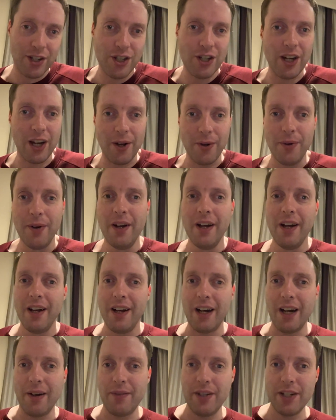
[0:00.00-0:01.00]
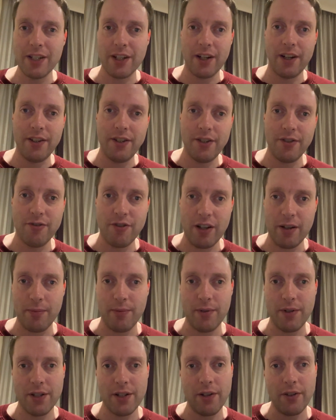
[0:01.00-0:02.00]
show. Um, this Guernsey trip
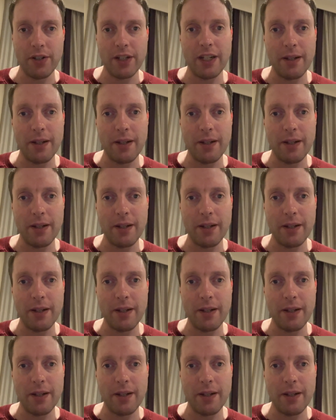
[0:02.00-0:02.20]
was slotted